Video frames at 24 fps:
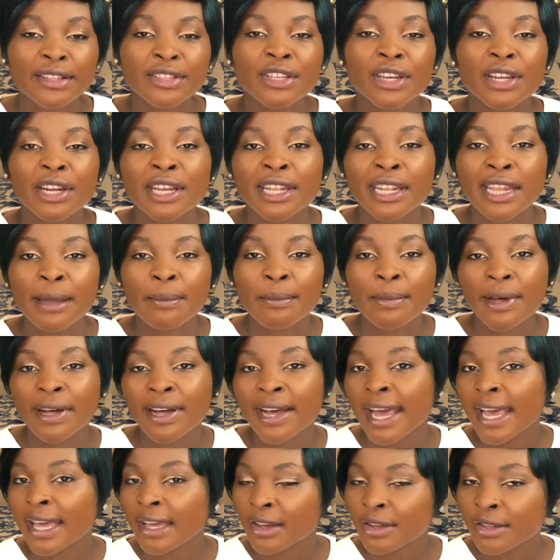Turn on that
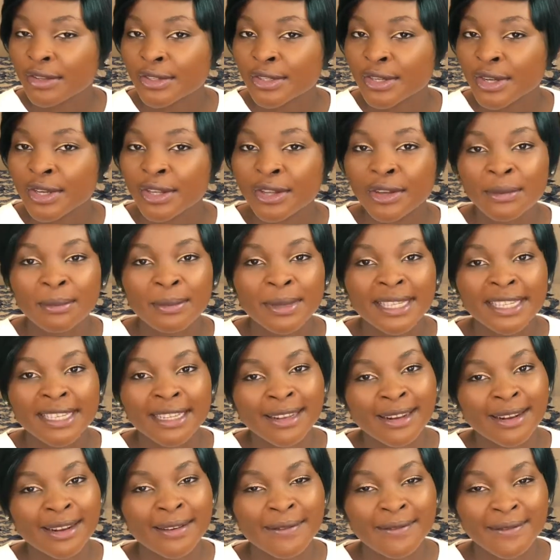bell icon so you don't miss
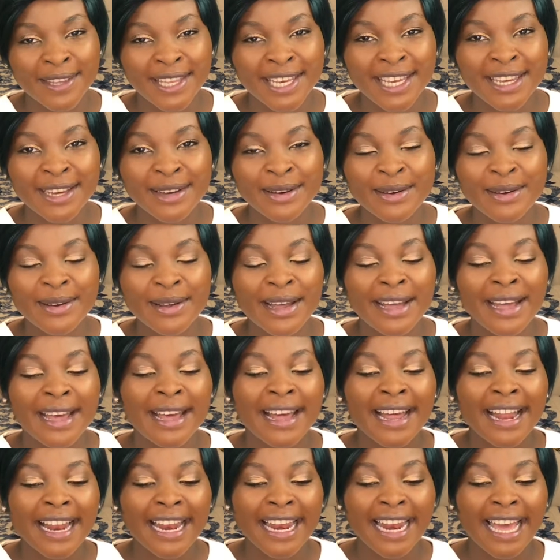another video.
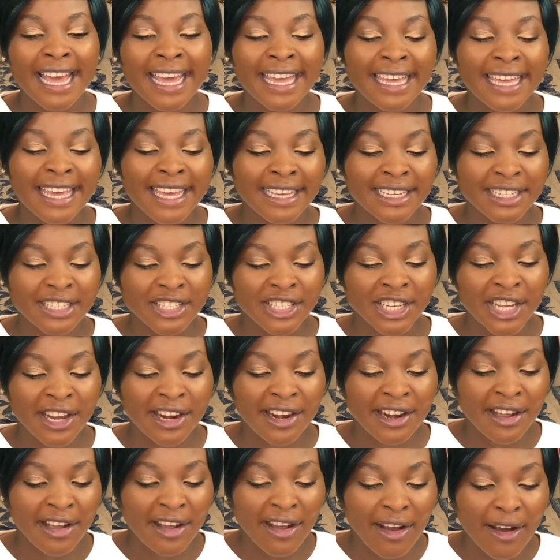Like,
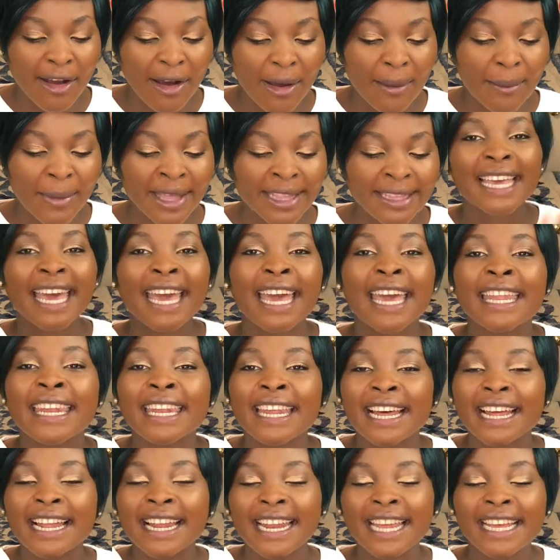share, comment, and
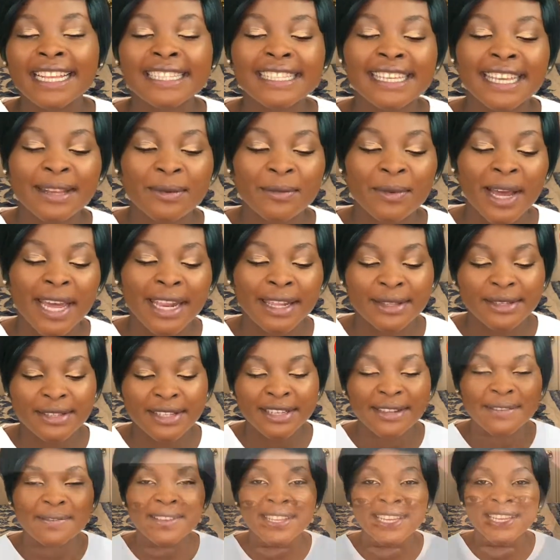let's get right
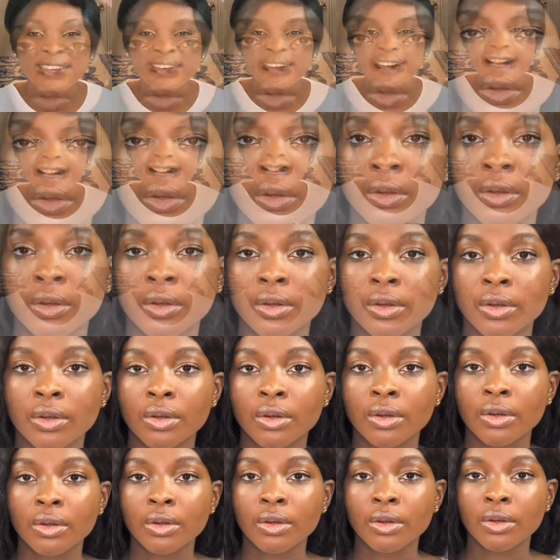into the video,
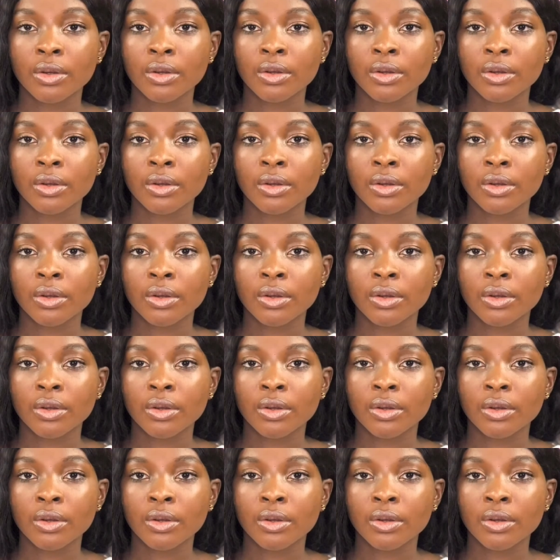guys.